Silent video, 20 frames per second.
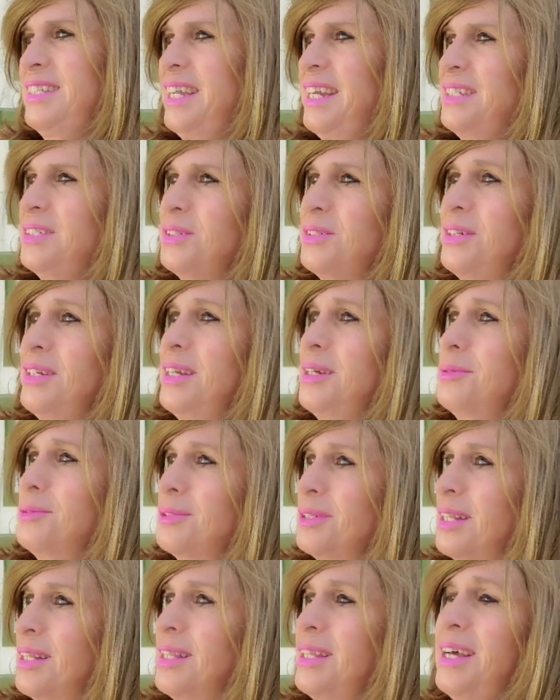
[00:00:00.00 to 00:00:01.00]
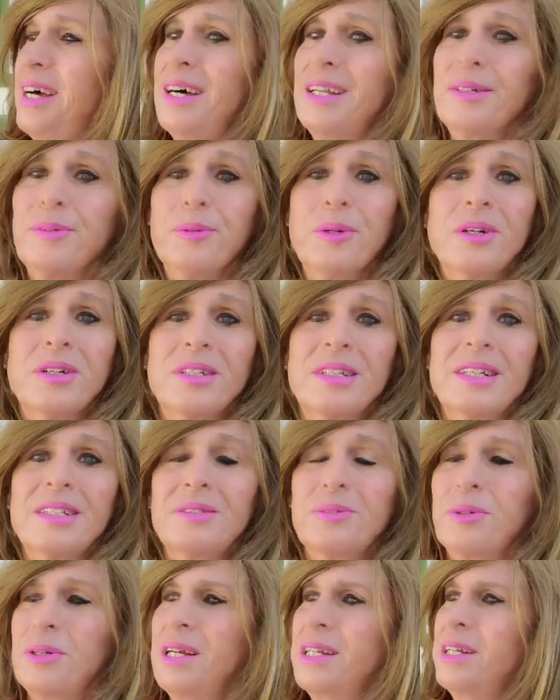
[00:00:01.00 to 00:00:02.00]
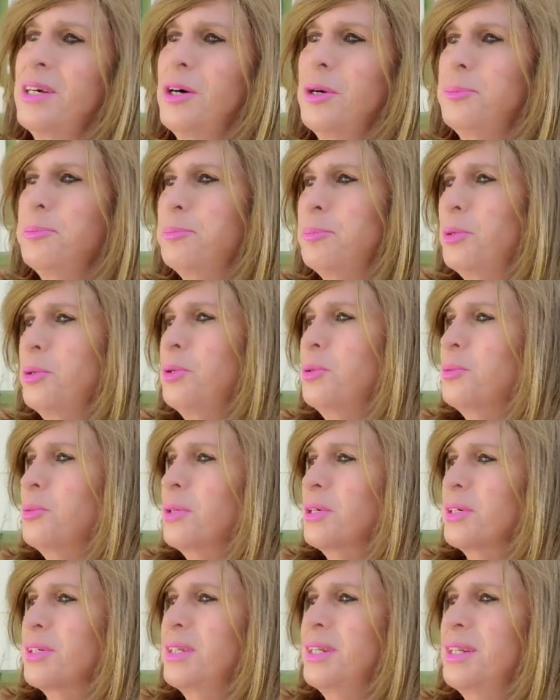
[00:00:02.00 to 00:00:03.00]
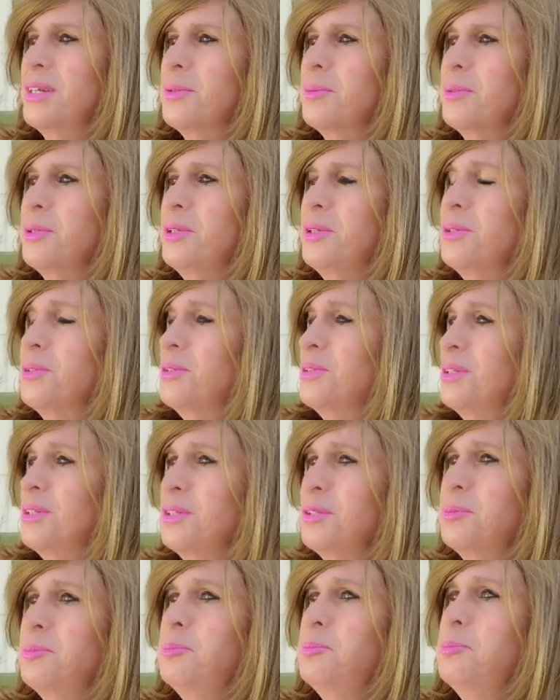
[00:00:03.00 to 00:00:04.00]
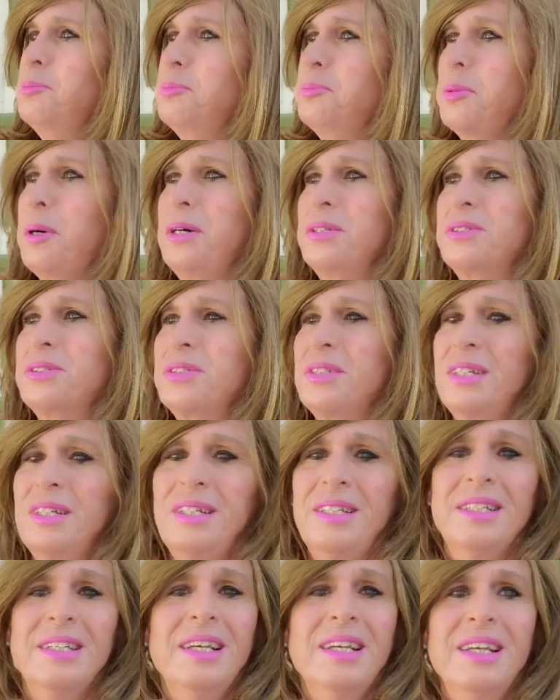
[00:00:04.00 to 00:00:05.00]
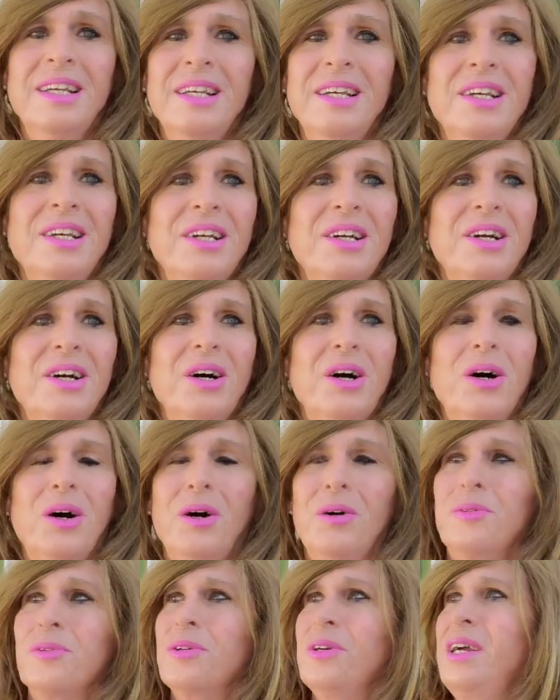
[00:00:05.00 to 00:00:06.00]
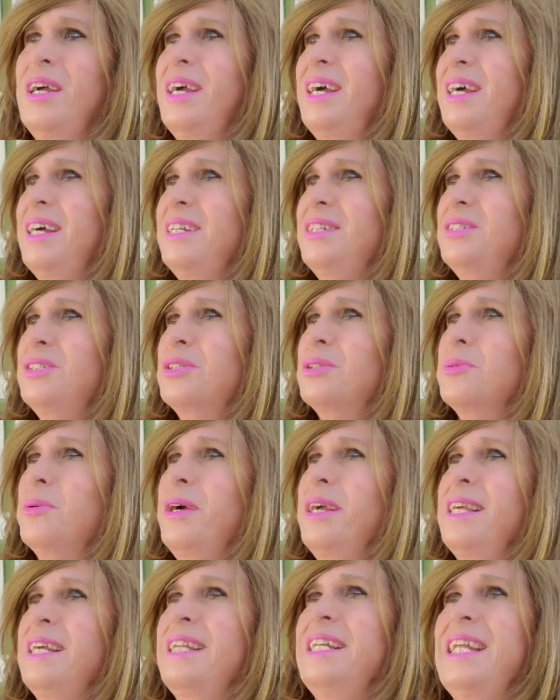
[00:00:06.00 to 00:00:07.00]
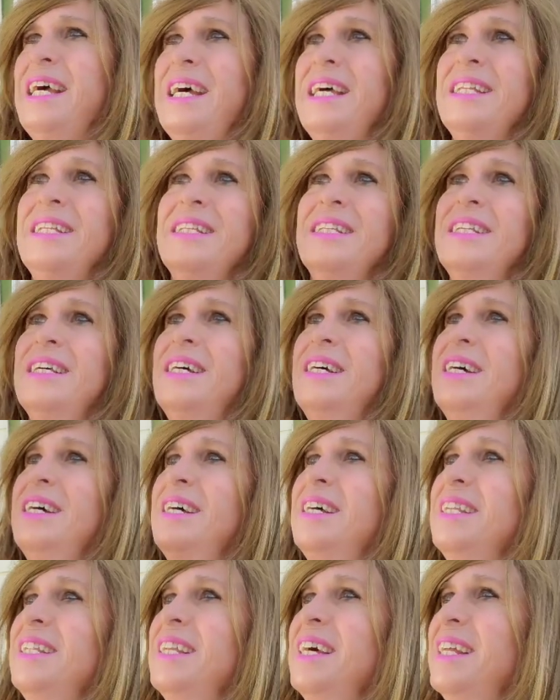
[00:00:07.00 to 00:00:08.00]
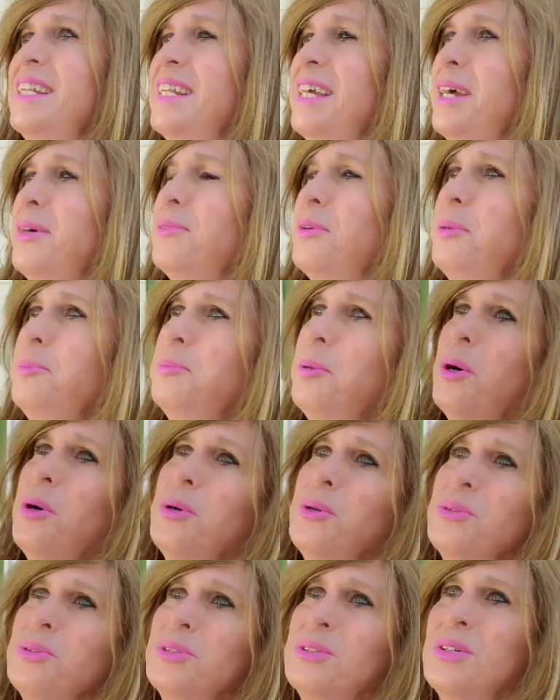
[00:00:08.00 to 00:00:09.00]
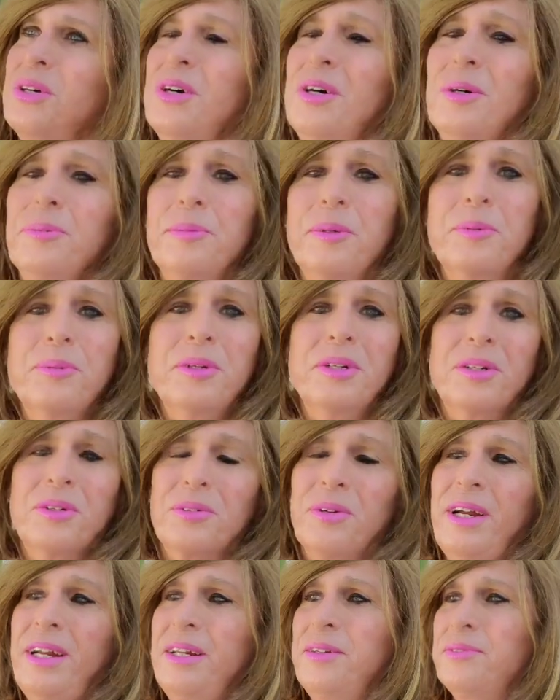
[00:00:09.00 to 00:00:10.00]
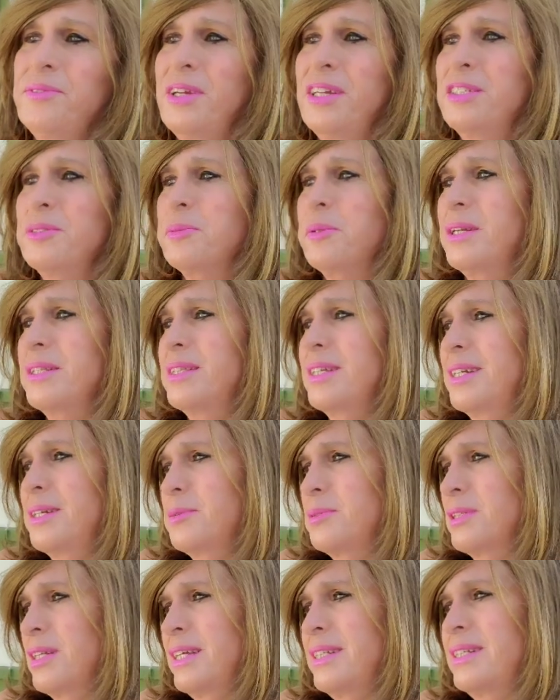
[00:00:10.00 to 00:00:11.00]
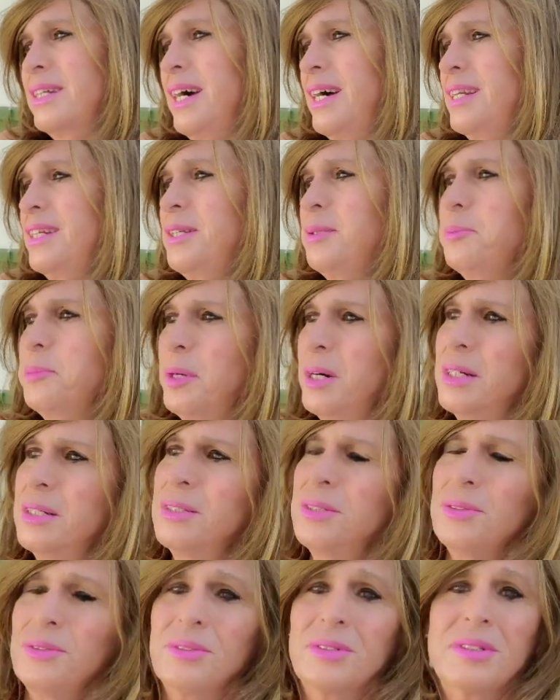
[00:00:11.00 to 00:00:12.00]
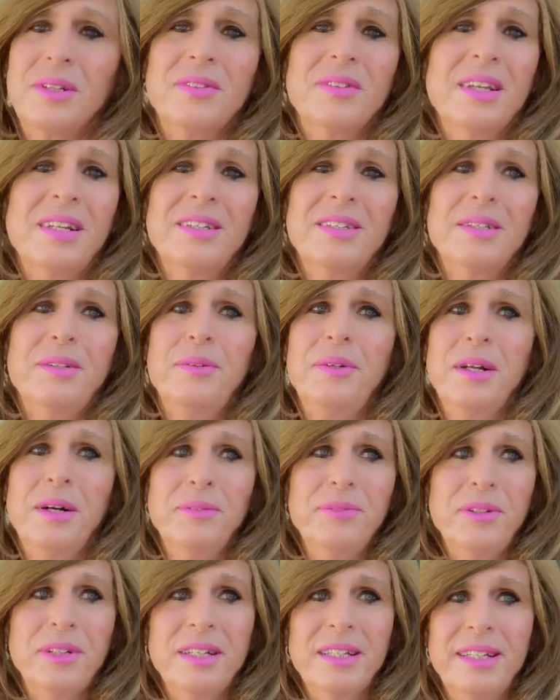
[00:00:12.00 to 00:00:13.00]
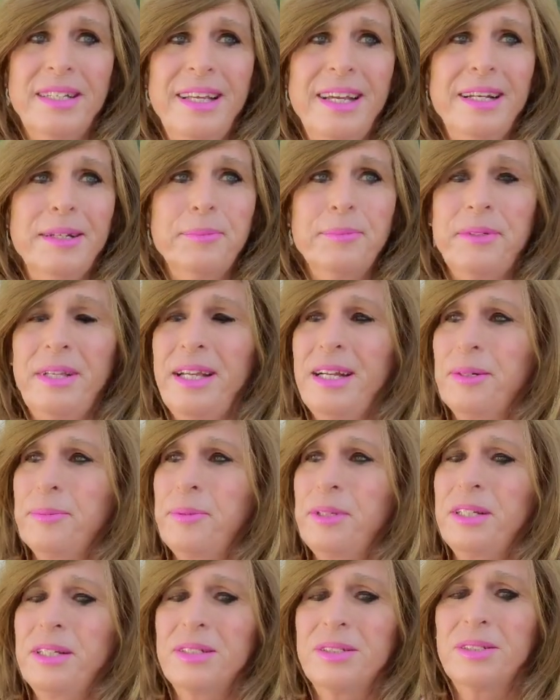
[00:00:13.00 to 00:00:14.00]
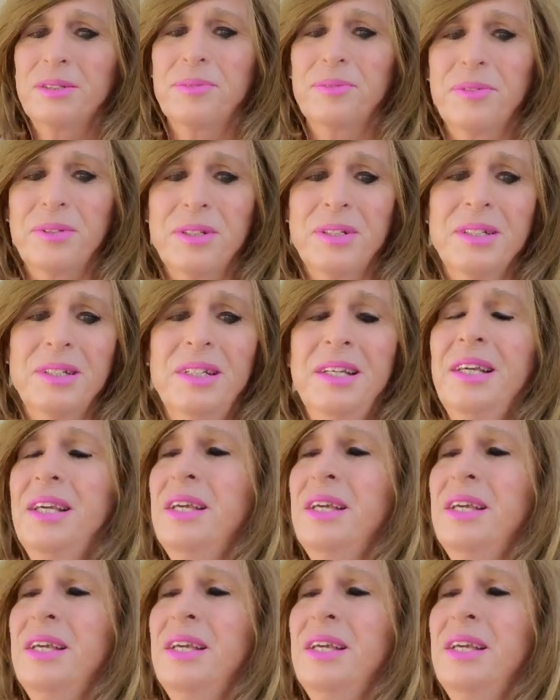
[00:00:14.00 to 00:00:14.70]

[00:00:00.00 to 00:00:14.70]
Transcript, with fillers: yesterday. That was a lot of work. That's what I call bull work here when you're just busting it. Overhead swinging that that heavy pole saw, but what a great investment. I think it was like 90 bucks or something. I don't even know if you can get them now because of the